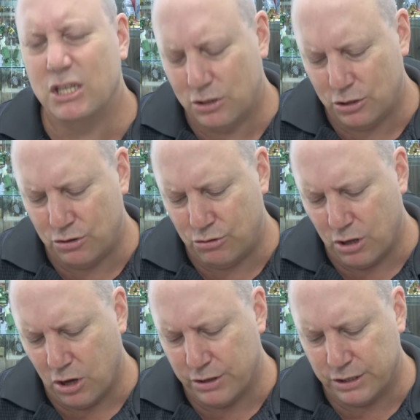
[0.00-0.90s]
into a
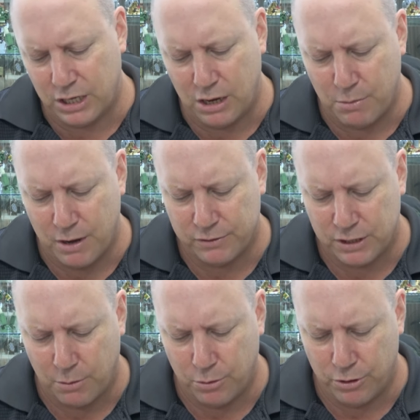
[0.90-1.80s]
lot of the CMFs
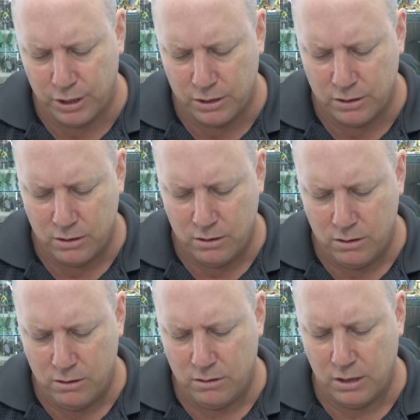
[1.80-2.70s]
that were in
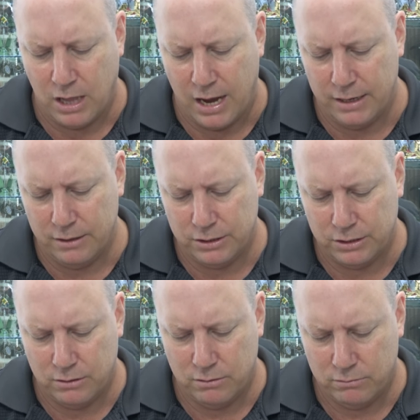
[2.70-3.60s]
the
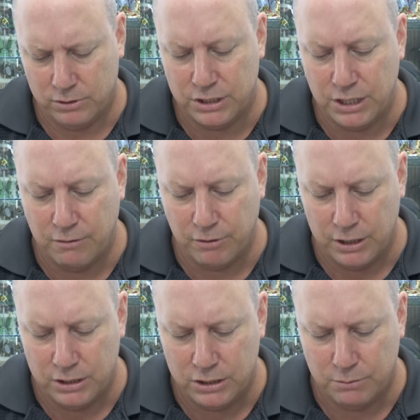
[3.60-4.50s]
latest
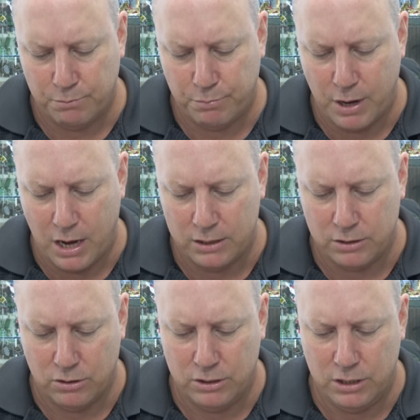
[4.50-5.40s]
series,
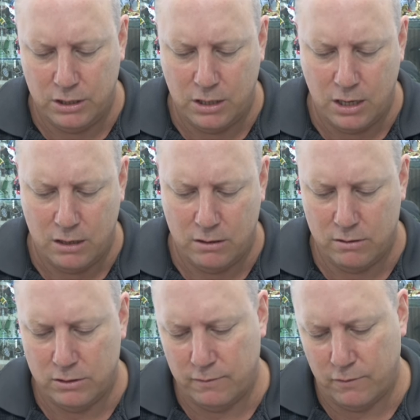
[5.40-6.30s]
but I did get,
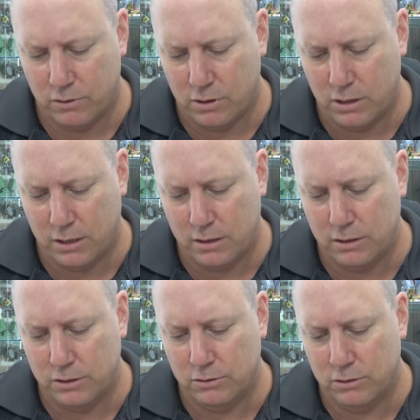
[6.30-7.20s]
see if I can click
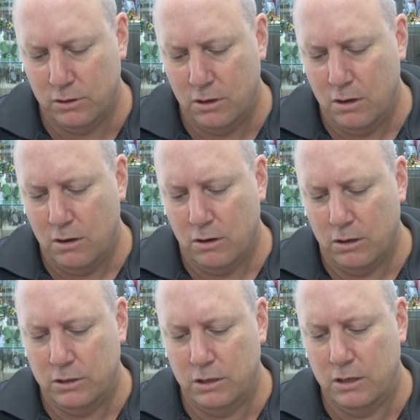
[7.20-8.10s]
this on,
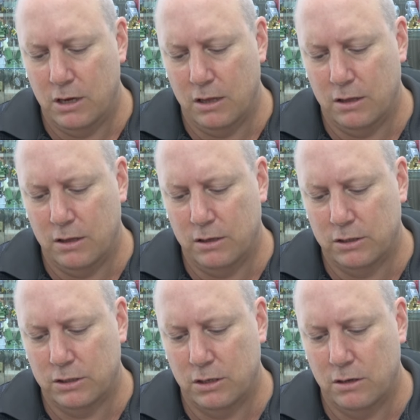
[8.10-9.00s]
I did get
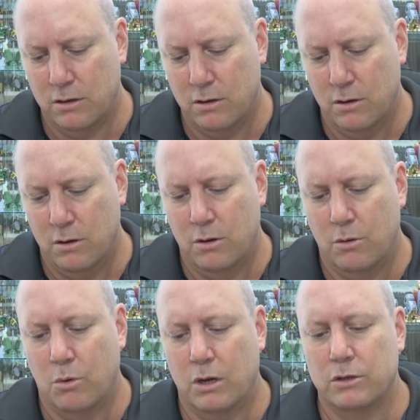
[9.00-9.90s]
this
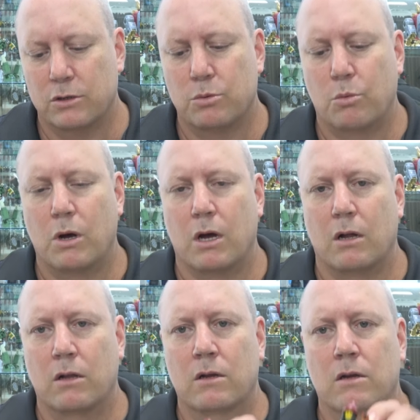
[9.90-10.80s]
one as
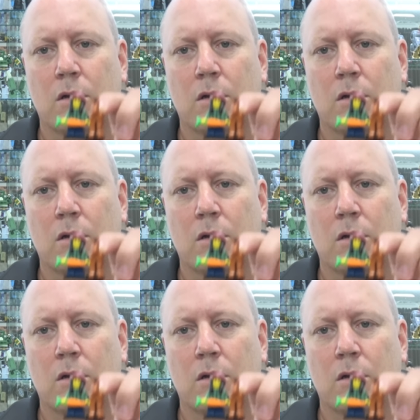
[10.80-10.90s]
well,